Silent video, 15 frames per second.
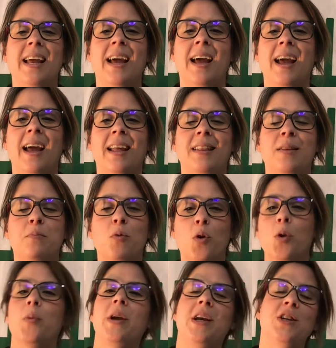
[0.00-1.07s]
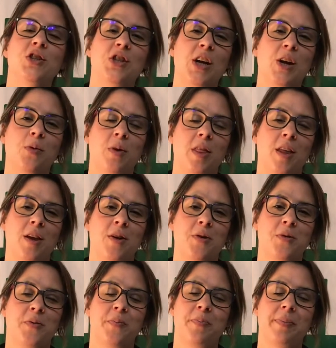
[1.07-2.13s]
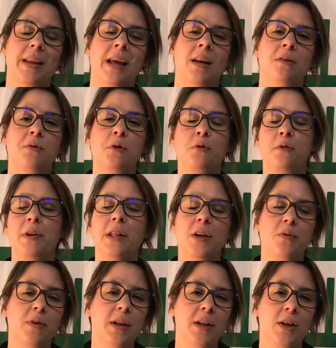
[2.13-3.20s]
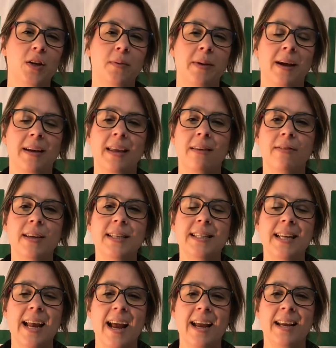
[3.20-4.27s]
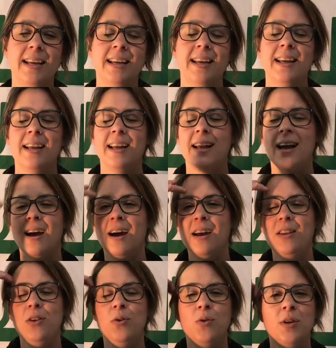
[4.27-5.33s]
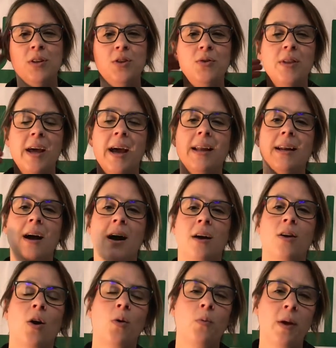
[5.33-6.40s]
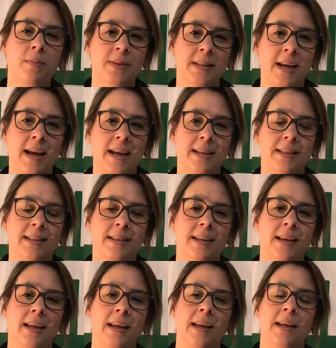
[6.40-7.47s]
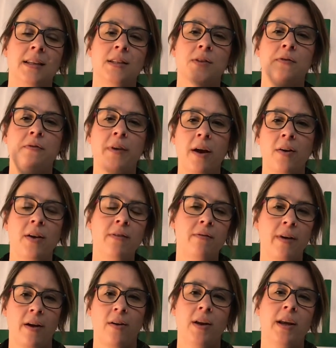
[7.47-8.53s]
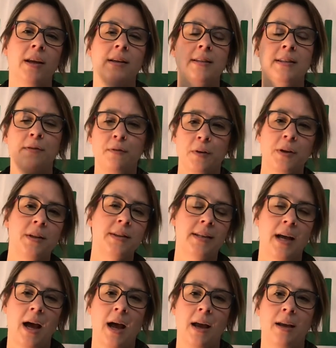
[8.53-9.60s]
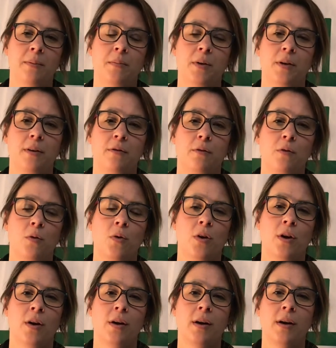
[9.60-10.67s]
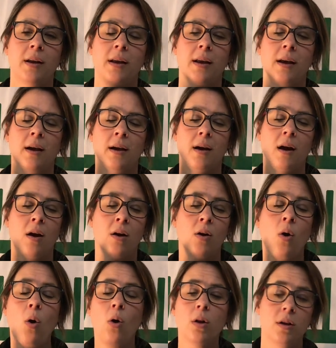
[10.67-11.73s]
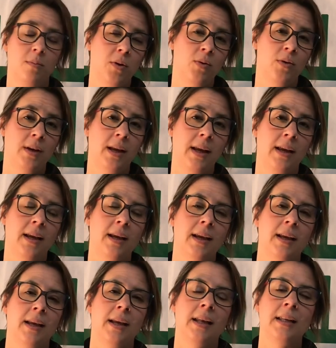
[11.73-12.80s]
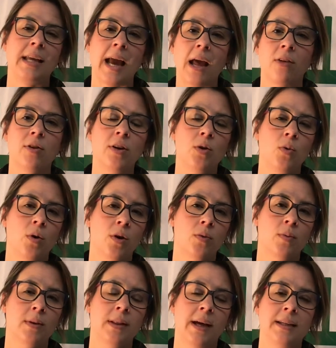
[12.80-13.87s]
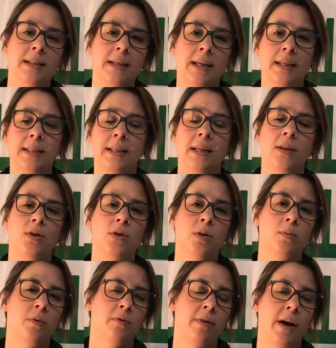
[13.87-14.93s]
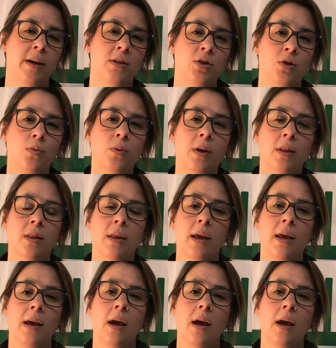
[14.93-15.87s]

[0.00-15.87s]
and the more we can share with you. And if you're feeling really good about giving today, uh, you can do that on our website. It is a very, very difficult time for uh, our whole community, and Gallery North would like to continue to provide you with